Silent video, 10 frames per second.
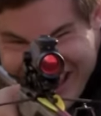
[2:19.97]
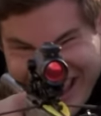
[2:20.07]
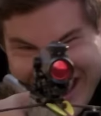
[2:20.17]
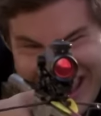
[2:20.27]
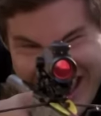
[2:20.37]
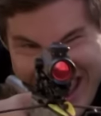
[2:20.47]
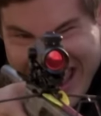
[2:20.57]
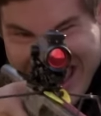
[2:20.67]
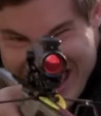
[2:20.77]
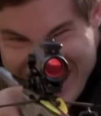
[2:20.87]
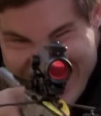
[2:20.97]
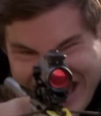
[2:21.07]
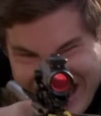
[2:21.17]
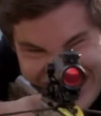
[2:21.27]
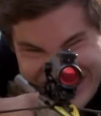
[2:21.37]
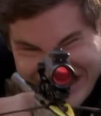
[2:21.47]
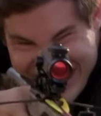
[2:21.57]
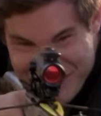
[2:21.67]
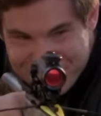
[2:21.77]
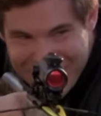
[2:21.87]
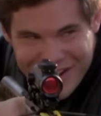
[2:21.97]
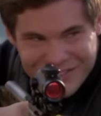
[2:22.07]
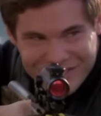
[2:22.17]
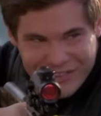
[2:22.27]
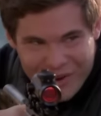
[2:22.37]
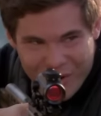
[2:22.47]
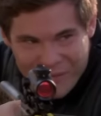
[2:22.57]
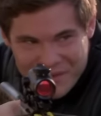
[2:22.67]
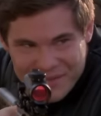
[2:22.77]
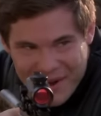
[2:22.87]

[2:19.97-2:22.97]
stop shaking and take a shot. I'm not nervous